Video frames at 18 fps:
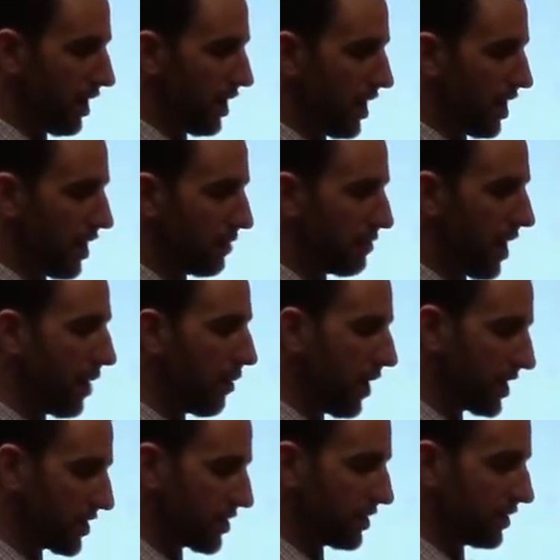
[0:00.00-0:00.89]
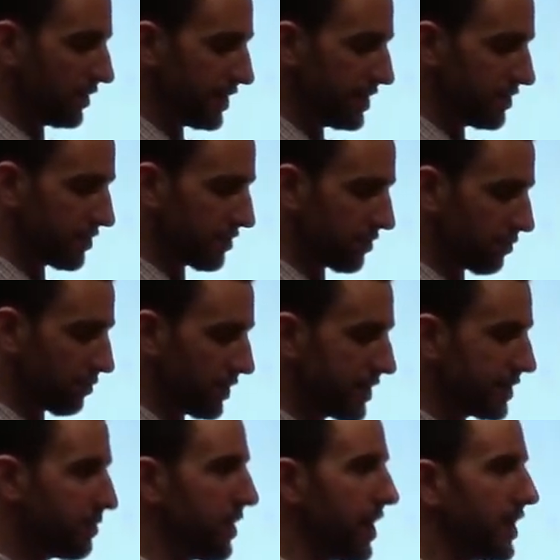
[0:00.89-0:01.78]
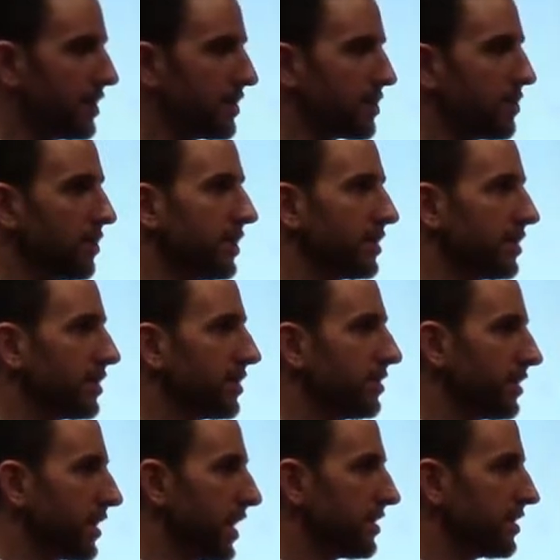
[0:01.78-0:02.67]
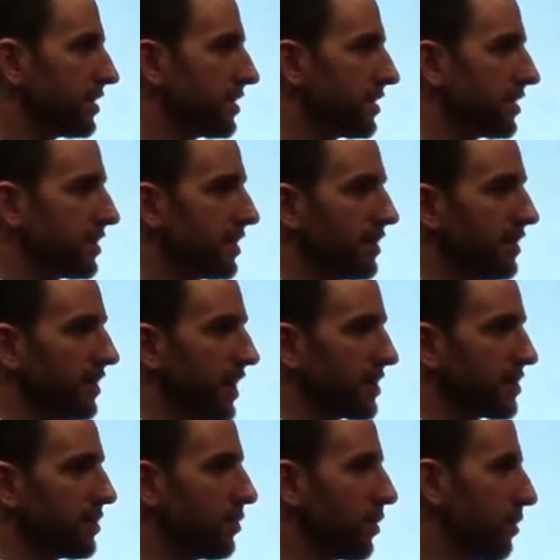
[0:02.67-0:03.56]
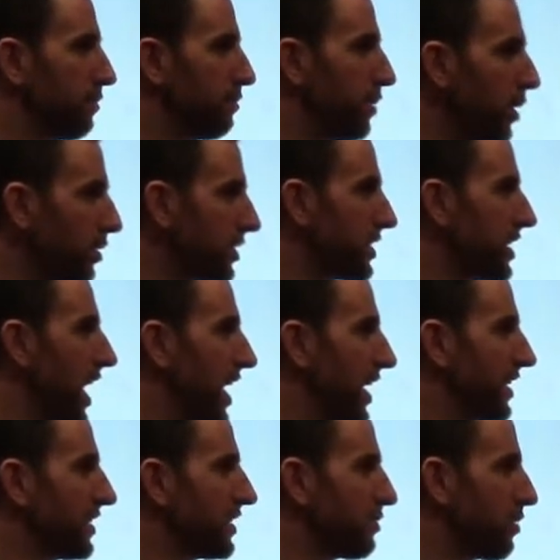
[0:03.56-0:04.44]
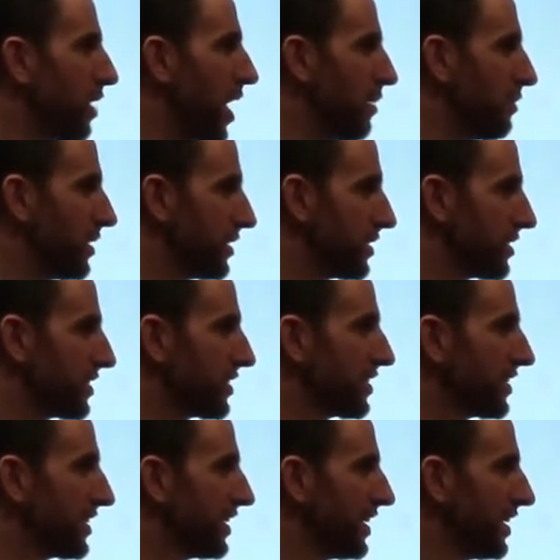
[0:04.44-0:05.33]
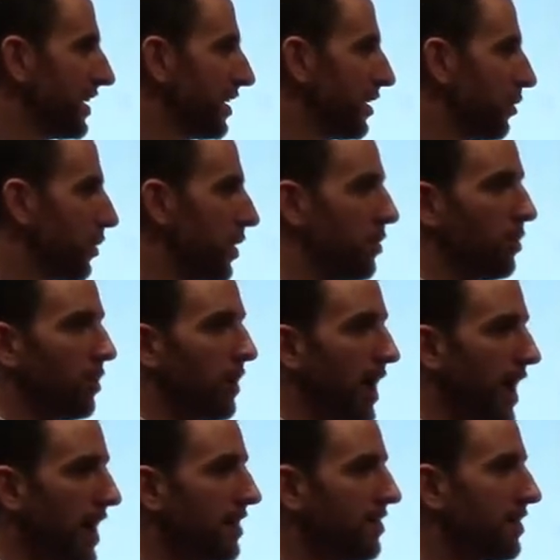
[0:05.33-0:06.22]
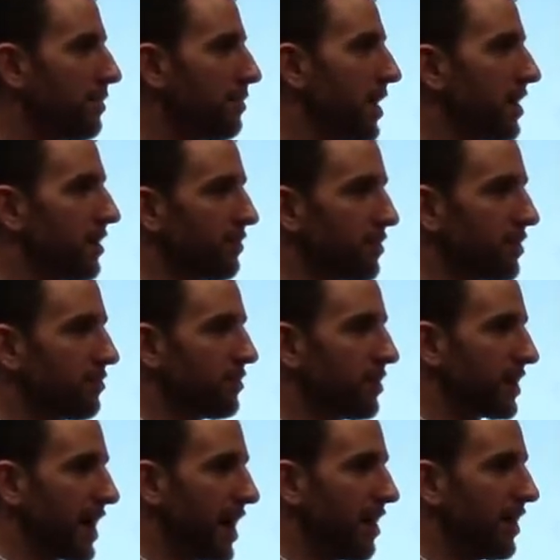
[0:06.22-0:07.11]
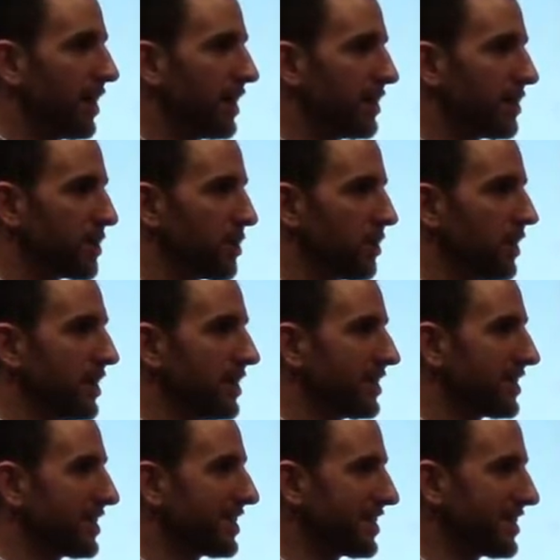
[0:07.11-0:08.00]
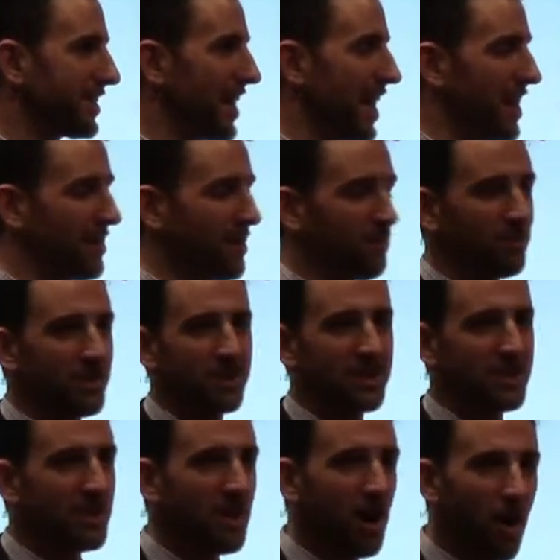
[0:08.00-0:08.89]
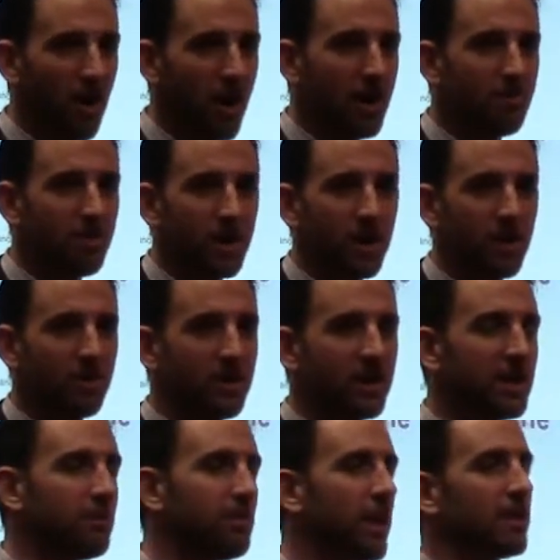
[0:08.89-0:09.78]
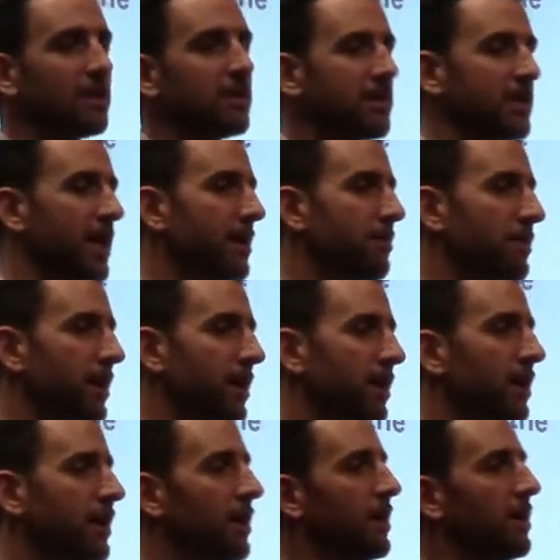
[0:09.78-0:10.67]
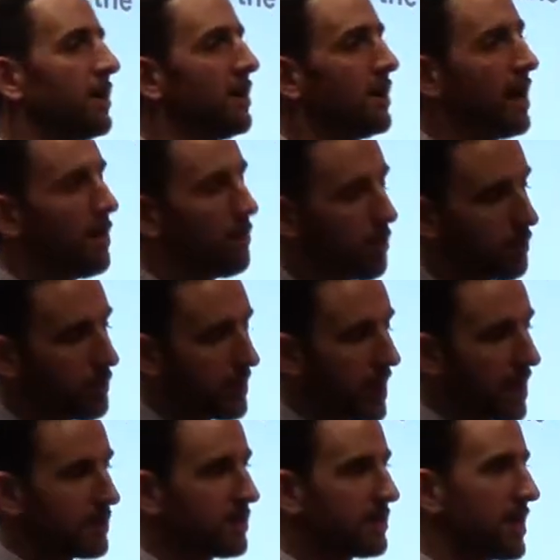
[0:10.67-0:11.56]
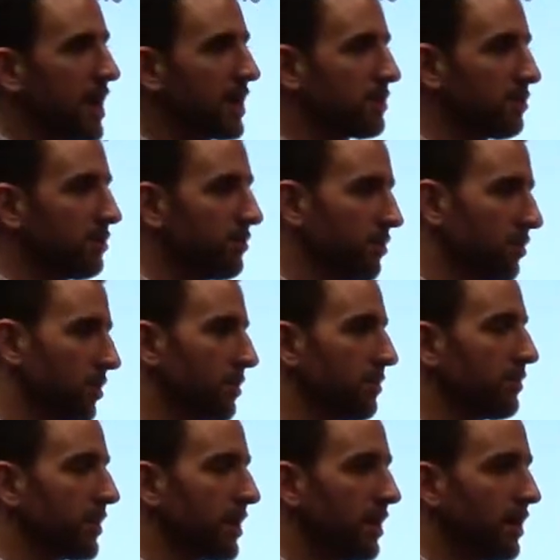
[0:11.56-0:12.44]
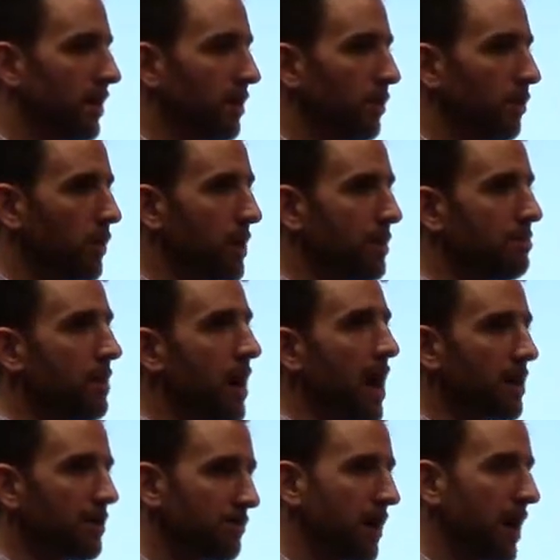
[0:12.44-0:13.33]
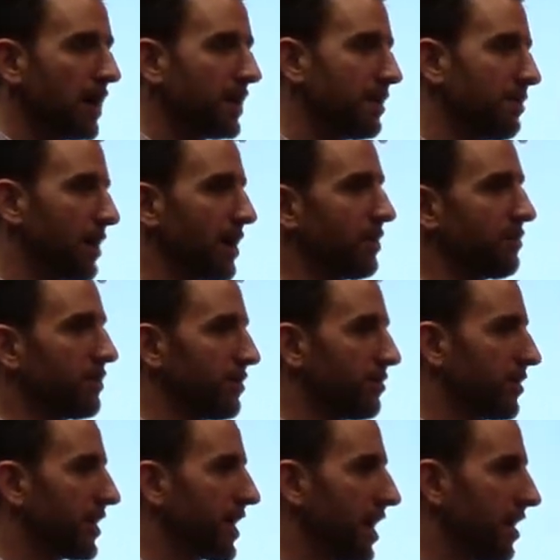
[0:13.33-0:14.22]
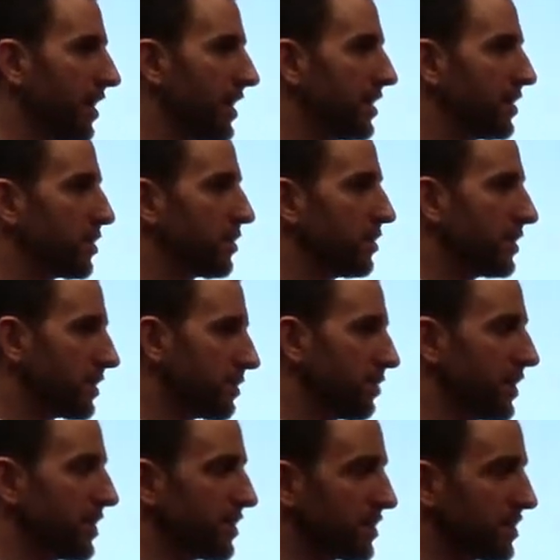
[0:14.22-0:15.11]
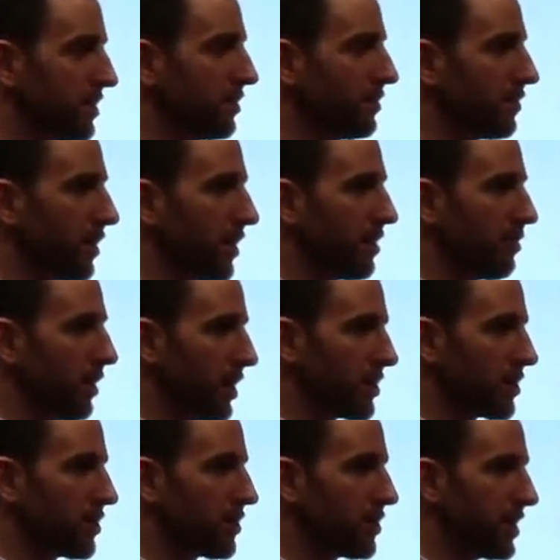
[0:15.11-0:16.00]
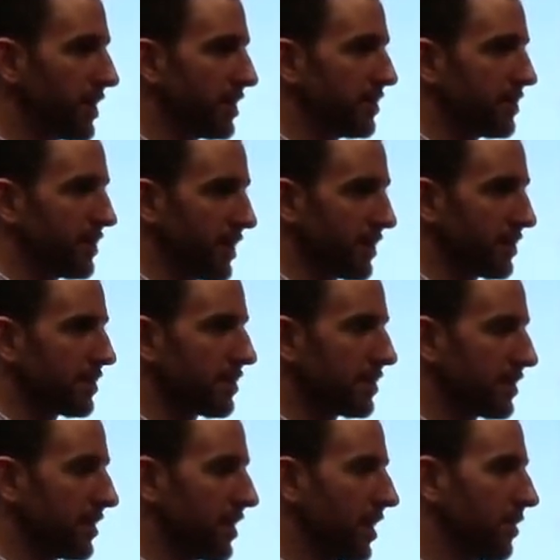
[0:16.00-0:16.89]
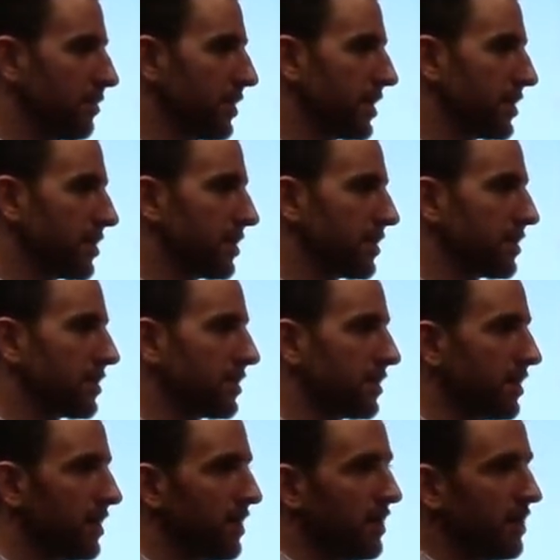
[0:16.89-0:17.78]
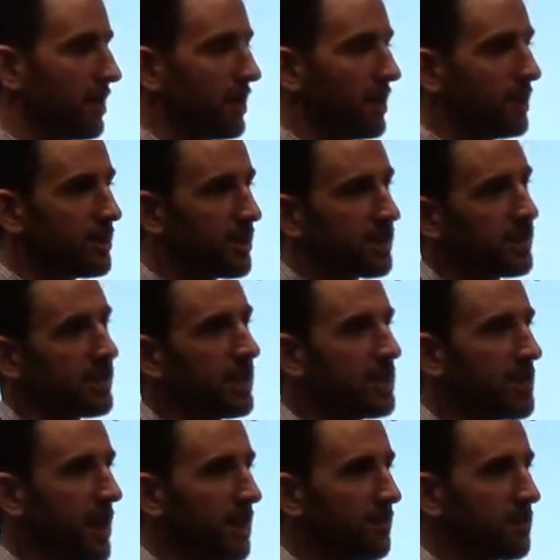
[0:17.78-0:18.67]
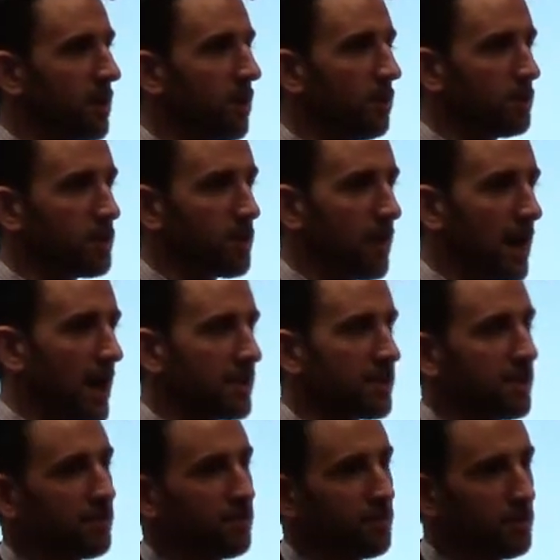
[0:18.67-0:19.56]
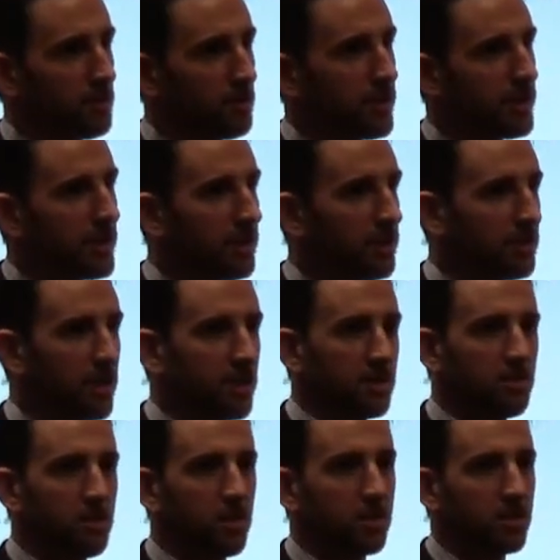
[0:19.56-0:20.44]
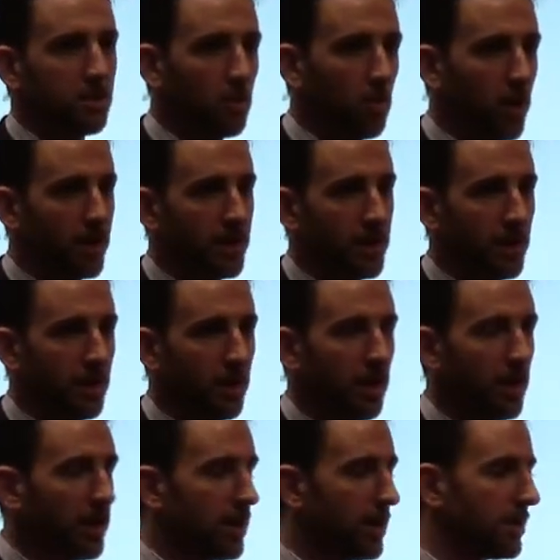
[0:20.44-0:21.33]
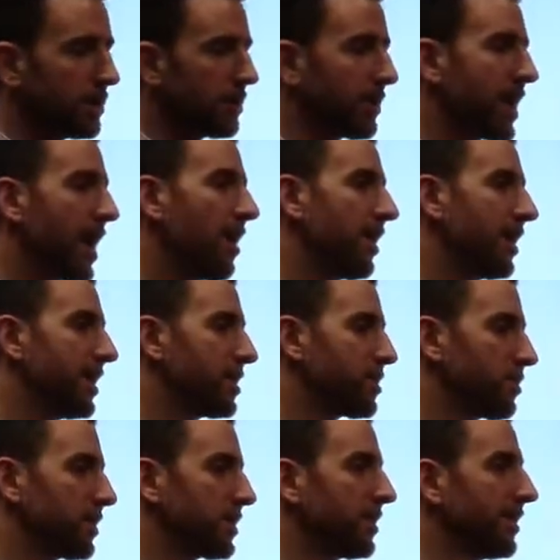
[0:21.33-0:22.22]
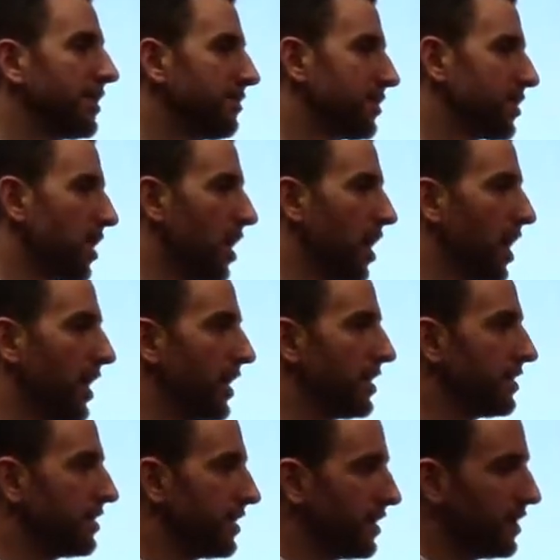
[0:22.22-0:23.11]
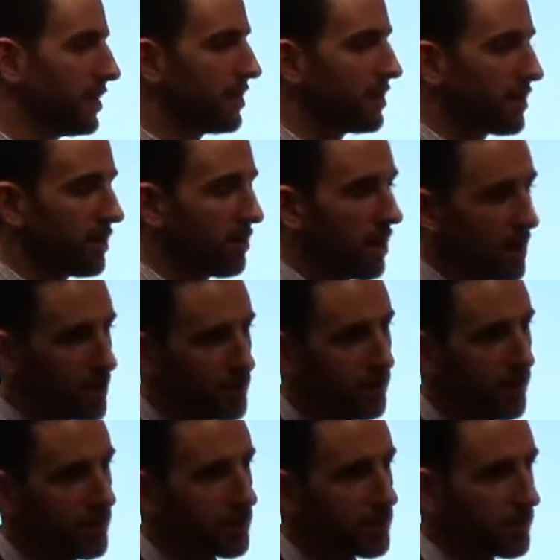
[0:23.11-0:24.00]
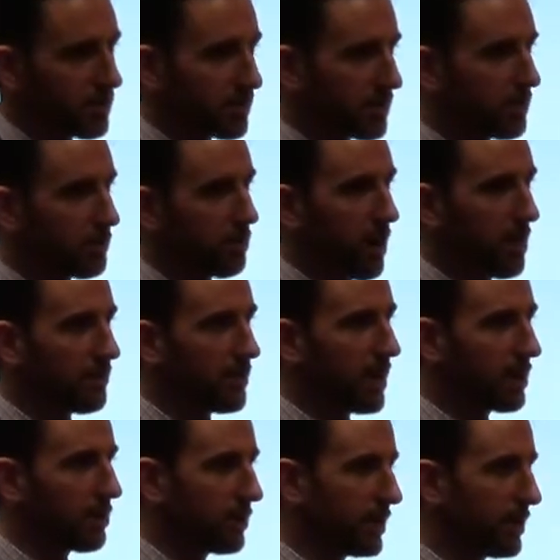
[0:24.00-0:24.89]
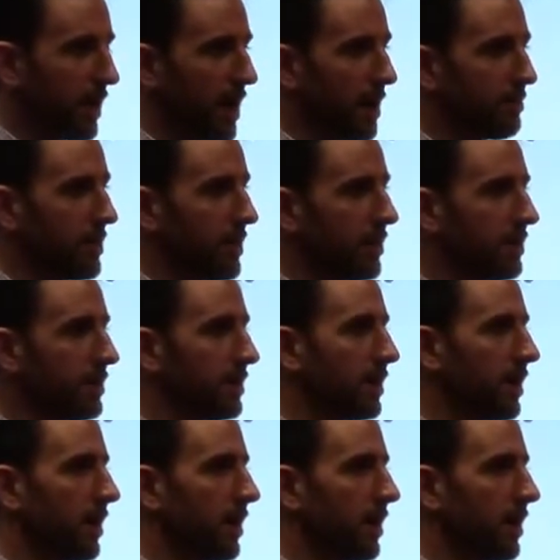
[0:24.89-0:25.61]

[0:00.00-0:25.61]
I watched at least 3 debates during the 2016 election where both sides promised we will end the benefit for carried interest, and there was no ambiguity about the statement. And when we got to tax reform, we modified the benefit for carried interest, but it still very much exists. It just said you have to hold your asset for 3 years as opposed to 1 year. So carried interest lives on. Congratulations to the private equity lobby.